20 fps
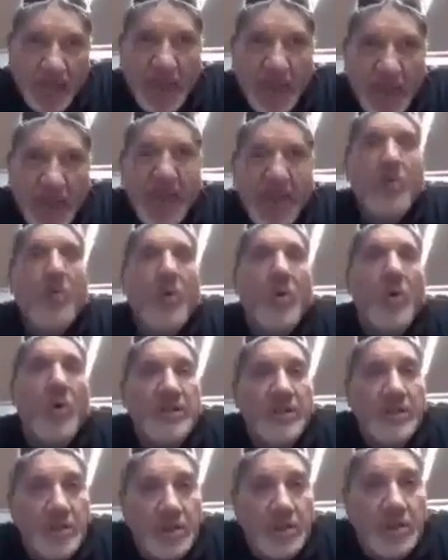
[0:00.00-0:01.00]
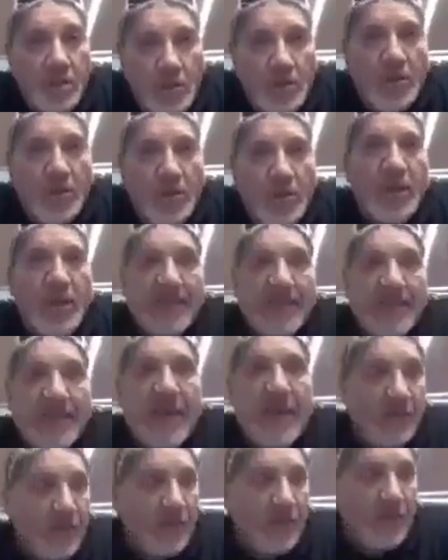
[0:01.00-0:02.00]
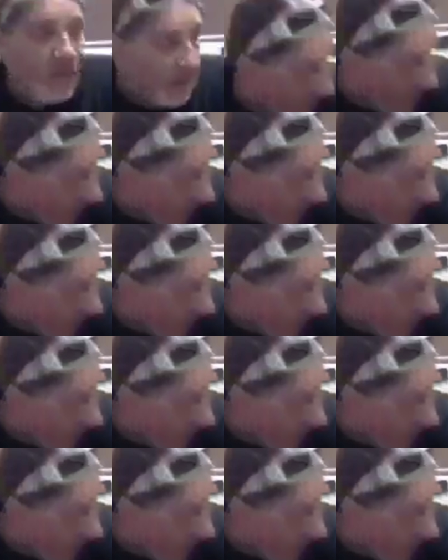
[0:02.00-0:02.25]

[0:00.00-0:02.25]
come. What you will get out